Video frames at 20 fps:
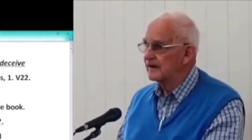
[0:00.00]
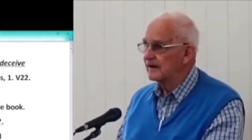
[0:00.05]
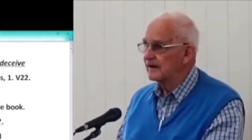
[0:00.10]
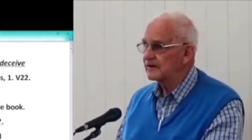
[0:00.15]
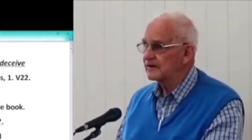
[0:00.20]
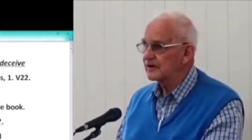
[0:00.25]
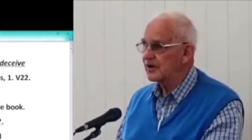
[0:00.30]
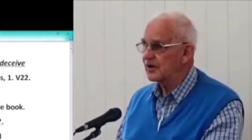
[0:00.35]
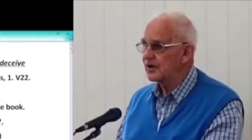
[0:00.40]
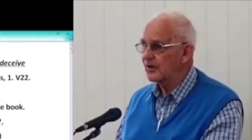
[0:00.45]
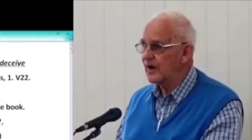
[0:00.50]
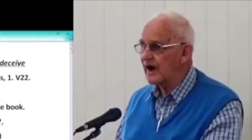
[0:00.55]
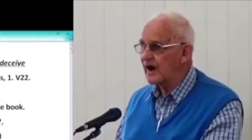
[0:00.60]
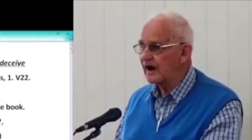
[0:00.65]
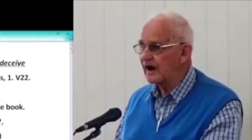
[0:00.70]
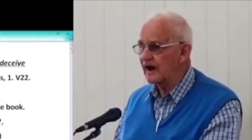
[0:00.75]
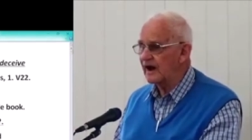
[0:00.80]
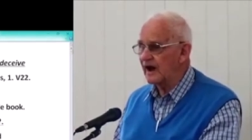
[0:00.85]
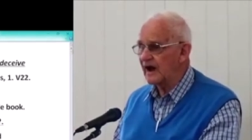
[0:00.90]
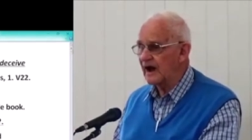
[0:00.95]
koala
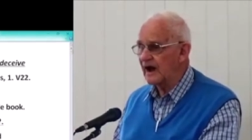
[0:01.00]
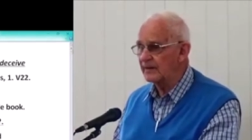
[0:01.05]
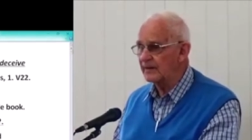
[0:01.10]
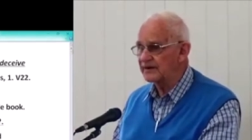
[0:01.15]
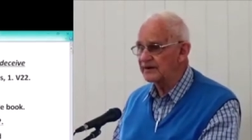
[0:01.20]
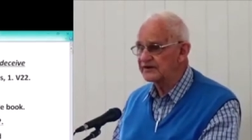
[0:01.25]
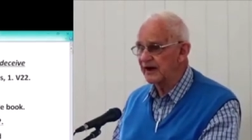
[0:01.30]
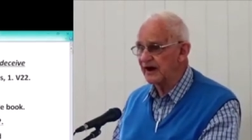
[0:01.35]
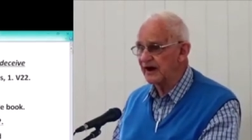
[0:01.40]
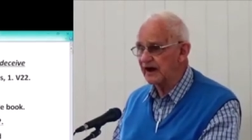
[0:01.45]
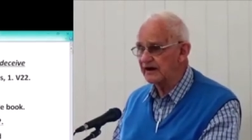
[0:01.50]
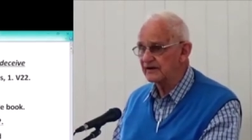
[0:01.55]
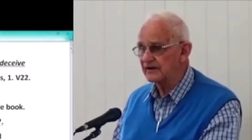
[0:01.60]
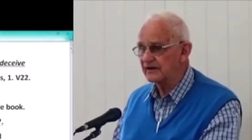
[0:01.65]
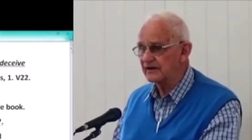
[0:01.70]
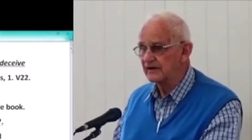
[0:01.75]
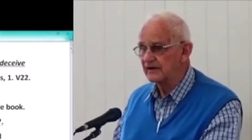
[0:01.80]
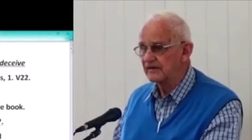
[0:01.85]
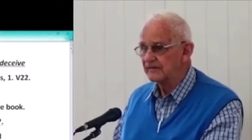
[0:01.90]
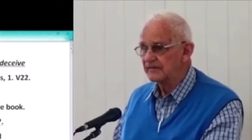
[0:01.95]
habitat
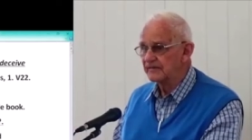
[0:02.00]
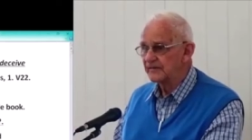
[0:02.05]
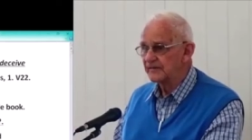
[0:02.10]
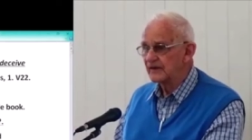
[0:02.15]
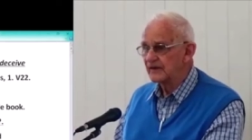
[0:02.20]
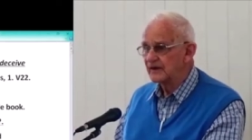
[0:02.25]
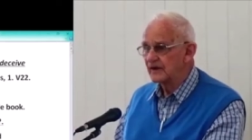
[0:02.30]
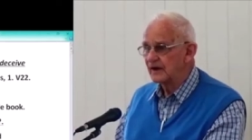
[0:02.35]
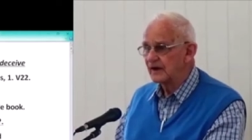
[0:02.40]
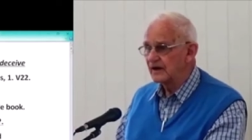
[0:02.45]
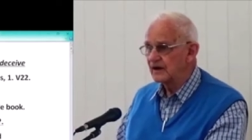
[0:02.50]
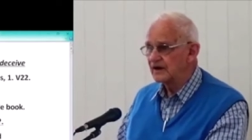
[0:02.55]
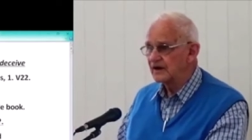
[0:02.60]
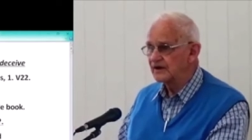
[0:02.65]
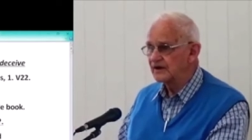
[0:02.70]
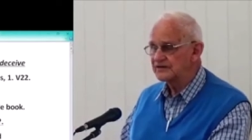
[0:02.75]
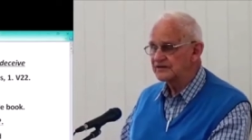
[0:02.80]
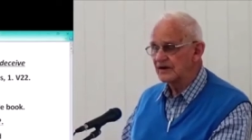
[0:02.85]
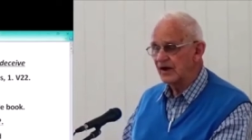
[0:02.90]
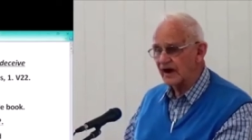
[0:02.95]
is
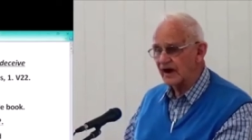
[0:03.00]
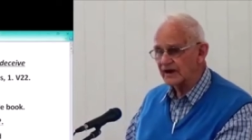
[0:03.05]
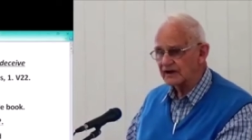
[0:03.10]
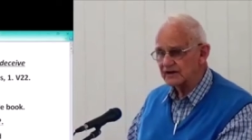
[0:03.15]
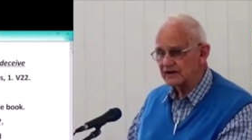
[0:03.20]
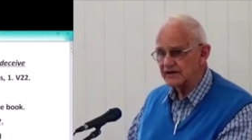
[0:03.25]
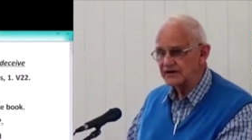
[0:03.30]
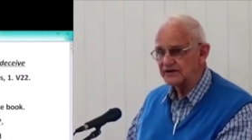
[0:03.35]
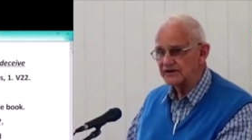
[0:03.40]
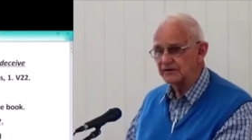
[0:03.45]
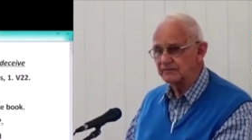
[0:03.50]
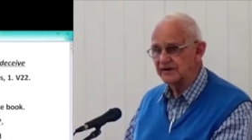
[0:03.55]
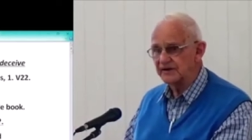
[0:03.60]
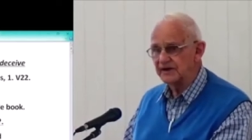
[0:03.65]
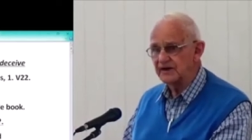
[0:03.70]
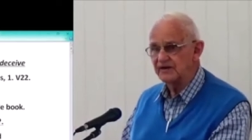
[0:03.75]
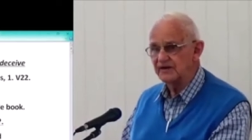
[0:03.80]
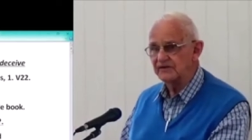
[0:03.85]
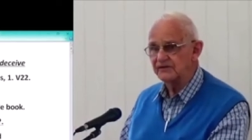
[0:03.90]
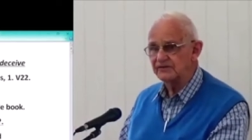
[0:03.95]
likely to be
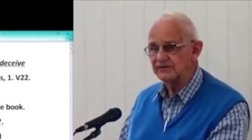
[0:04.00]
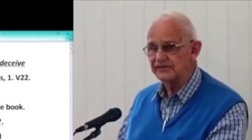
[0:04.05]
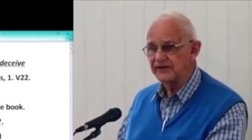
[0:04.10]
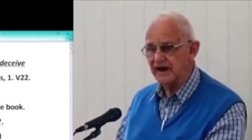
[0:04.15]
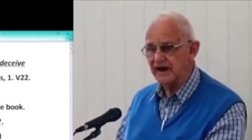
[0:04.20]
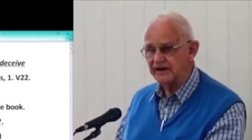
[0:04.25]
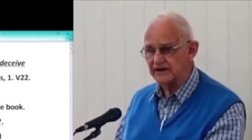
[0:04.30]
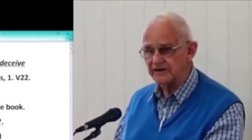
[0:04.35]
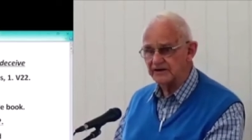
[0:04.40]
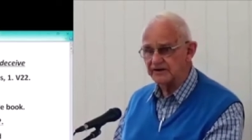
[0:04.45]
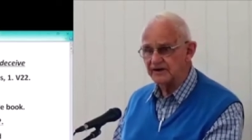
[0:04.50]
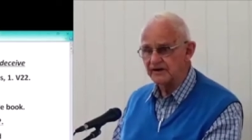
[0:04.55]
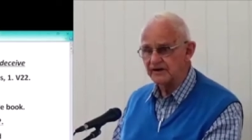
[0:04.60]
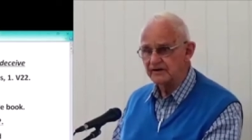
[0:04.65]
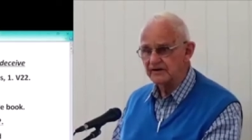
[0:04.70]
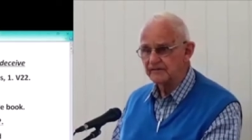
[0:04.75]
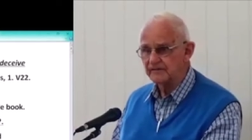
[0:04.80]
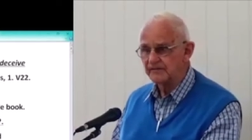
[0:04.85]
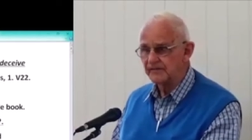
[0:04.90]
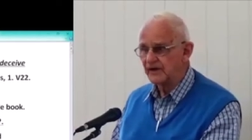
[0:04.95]
flooded
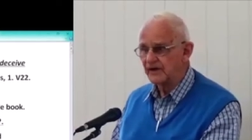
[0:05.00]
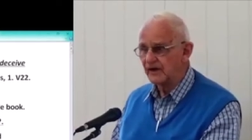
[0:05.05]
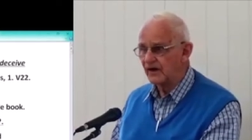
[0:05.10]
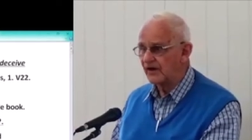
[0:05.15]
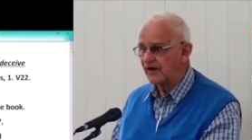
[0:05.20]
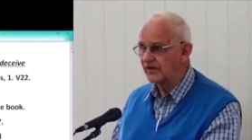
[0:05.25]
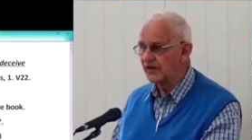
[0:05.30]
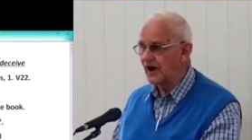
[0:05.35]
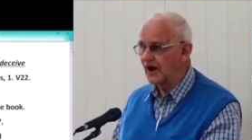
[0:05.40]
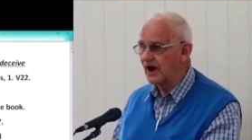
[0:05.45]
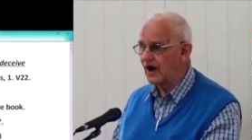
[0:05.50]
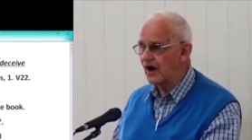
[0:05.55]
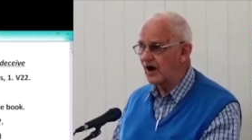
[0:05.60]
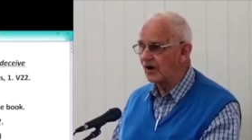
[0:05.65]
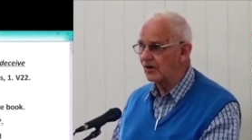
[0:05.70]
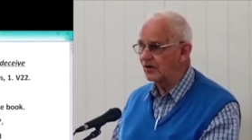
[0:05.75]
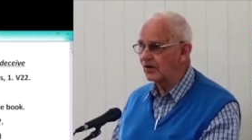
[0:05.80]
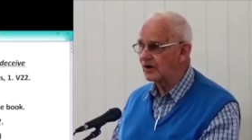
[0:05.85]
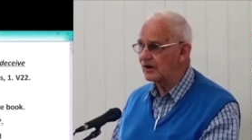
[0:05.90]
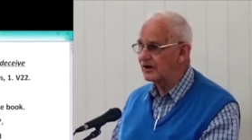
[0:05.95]
on the
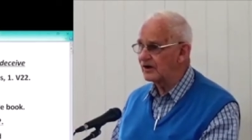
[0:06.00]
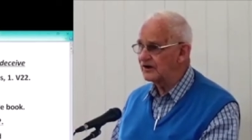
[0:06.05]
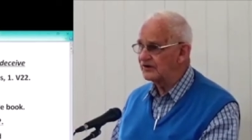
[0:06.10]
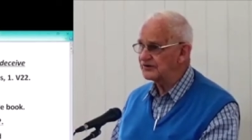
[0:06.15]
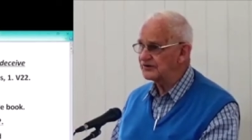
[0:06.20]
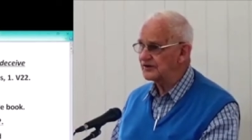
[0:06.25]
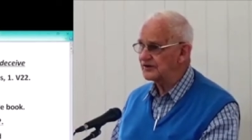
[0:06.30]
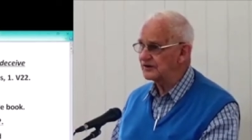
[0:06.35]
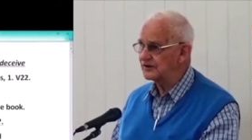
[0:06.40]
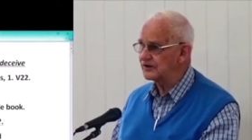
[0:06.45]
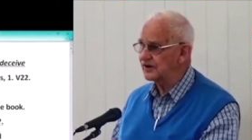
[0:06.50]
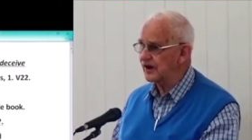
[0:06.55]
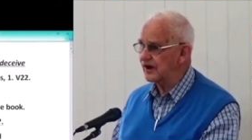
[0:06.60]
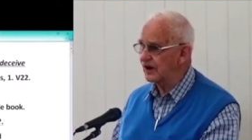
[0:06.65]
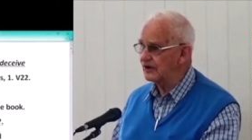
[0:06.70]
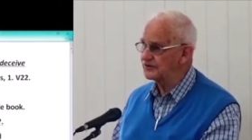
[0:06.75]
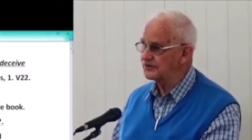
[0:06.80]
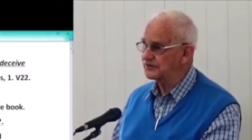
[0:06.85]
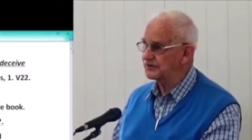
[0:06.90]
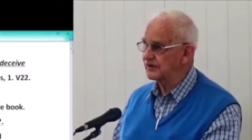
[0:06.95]
whole eastern
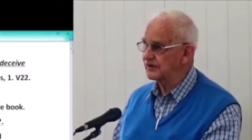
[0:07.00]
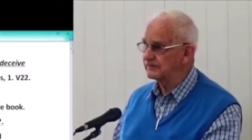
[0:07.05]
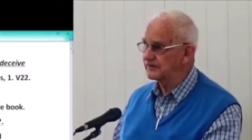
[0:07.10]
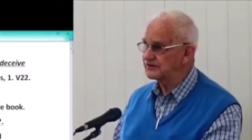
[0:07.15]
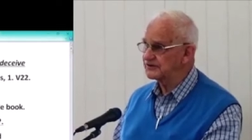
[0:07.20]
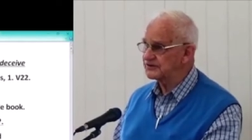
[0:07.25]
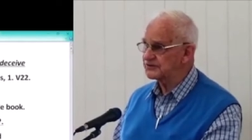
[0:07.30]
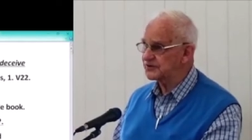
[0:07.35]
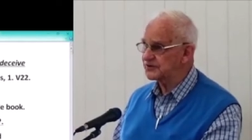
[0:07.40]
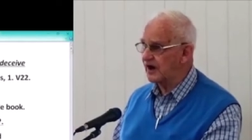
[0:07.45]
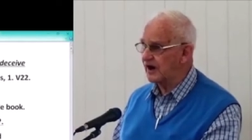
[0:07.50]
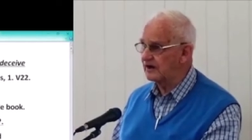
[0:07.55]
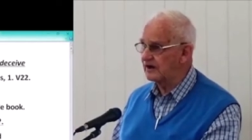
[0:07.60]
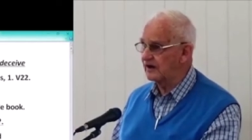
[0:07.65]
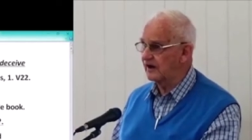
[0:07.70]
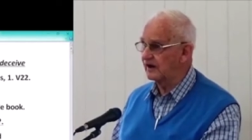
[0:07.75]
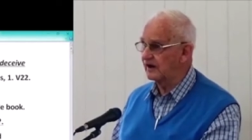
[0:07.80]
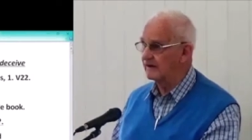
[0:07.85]
coast of Australia.